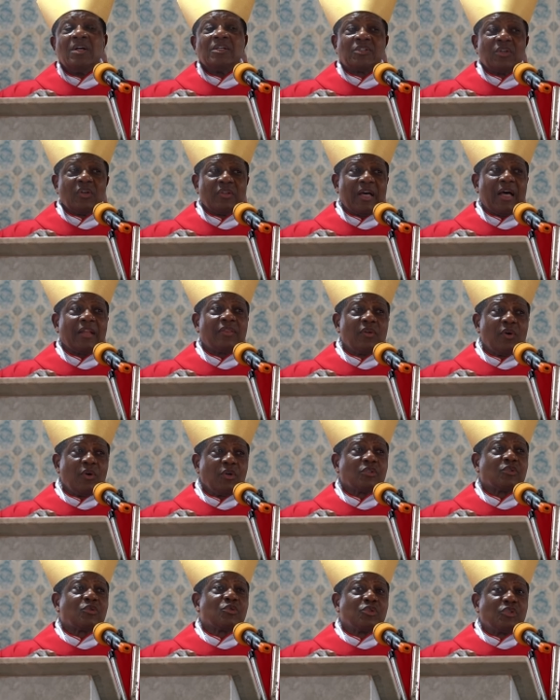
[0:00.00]
so that
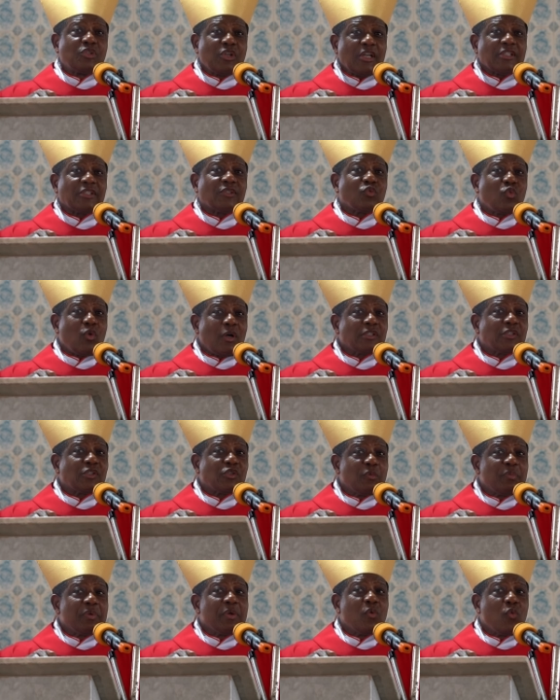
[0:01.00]
those who just want
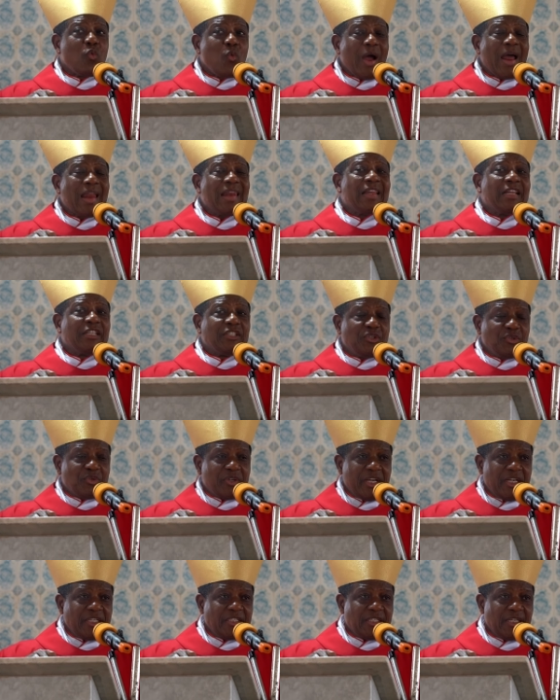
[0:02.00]
to be
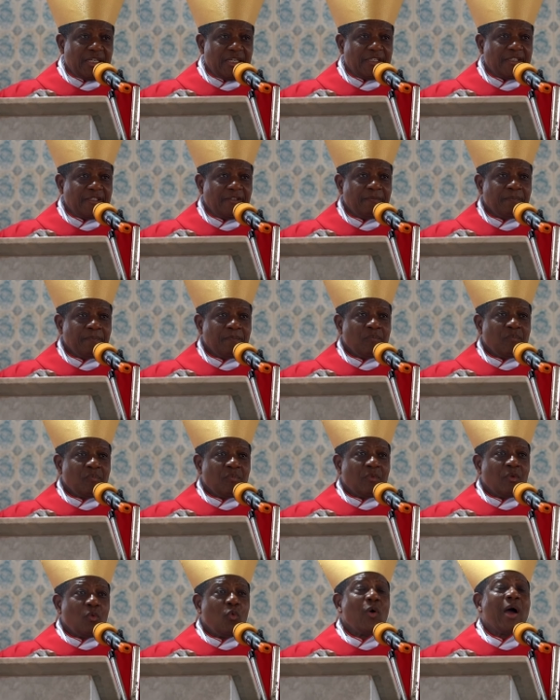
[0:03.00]
well-educated,
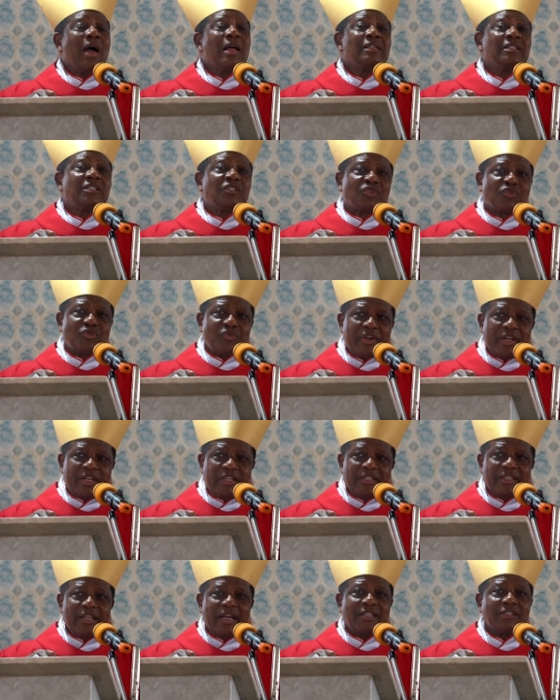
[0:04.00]

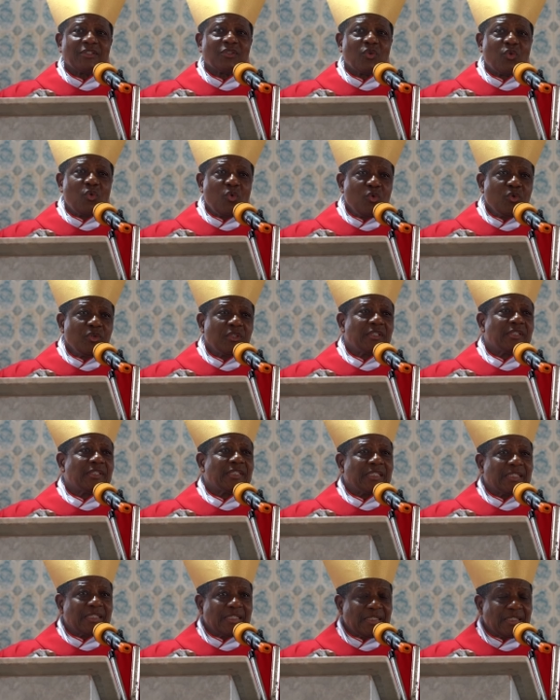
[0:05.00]
well-trained as good
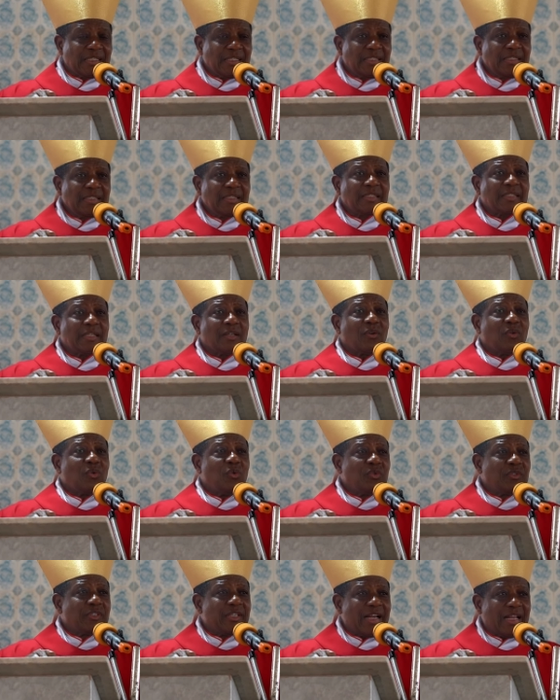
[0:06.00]
citizens and
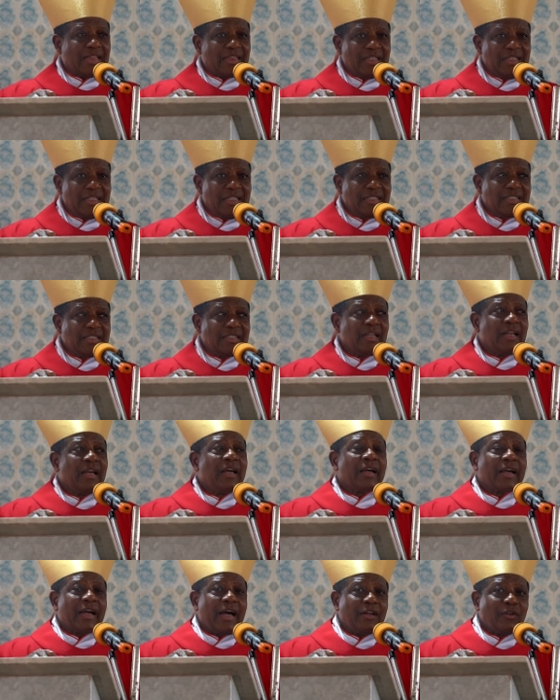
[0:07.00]
good Catholics
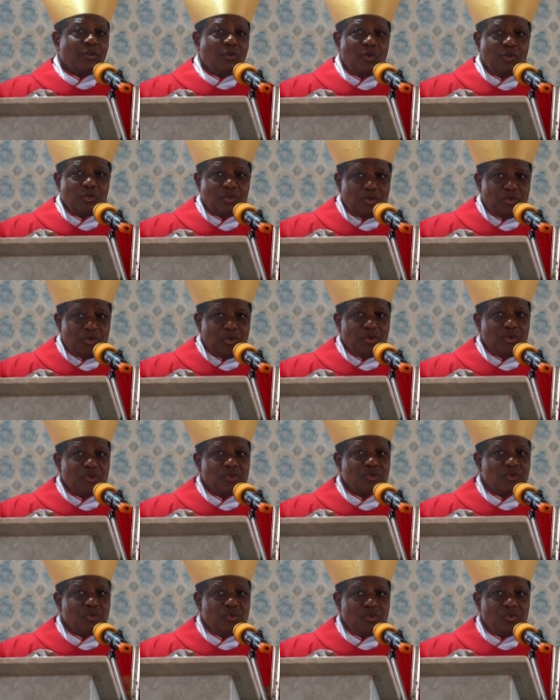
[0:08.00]
can go to
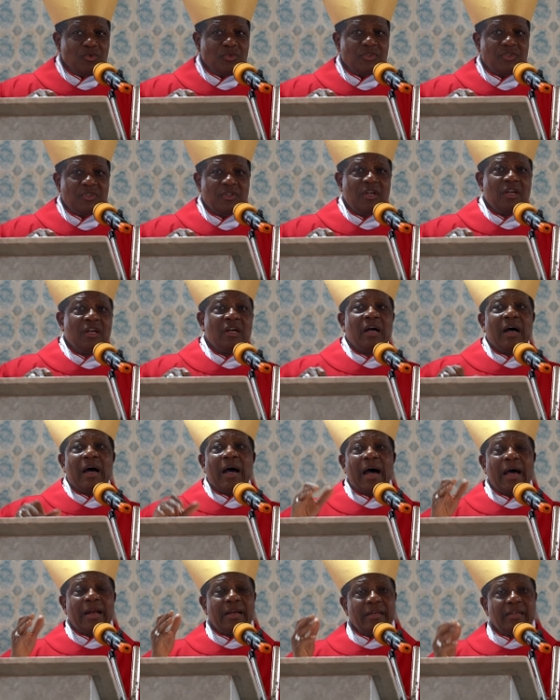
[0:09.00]
those schools.
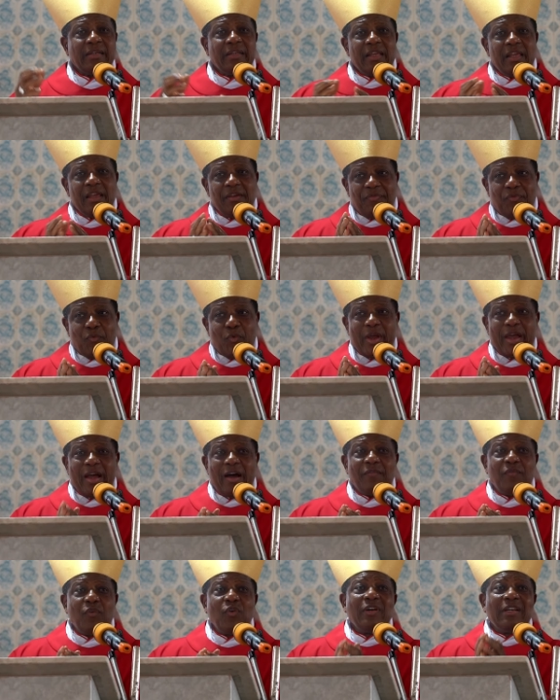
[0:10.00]
And if we
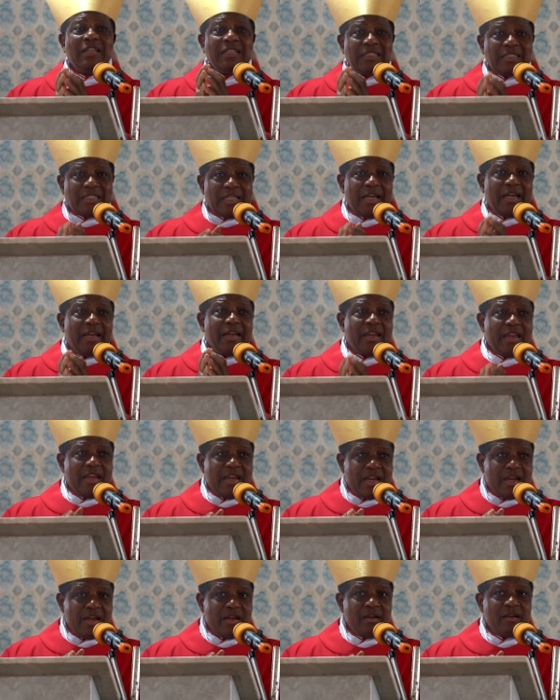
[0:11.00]
have only 10
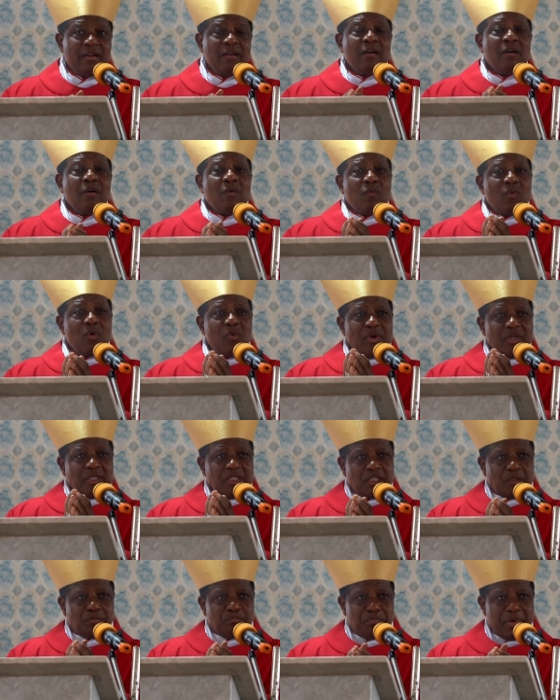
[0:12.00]
here, we will
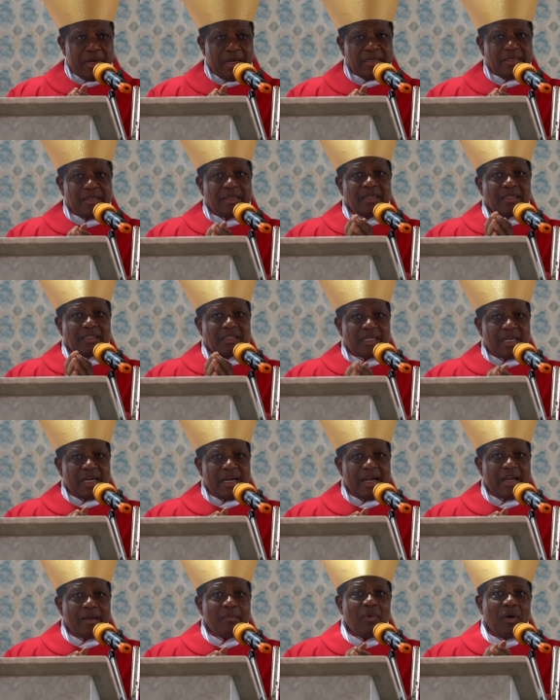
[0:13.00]
spend the
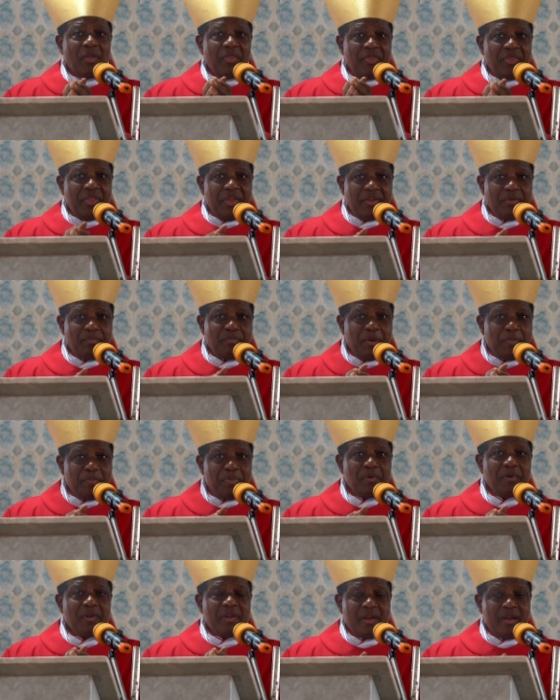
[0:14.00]
time on the
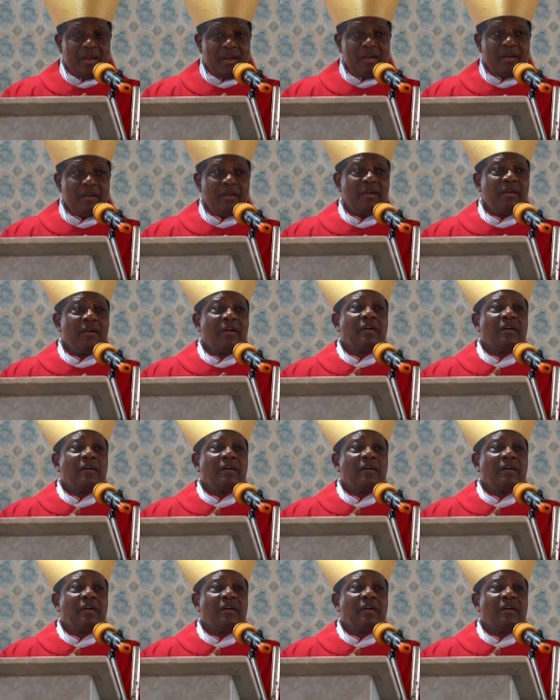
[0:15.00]
people here,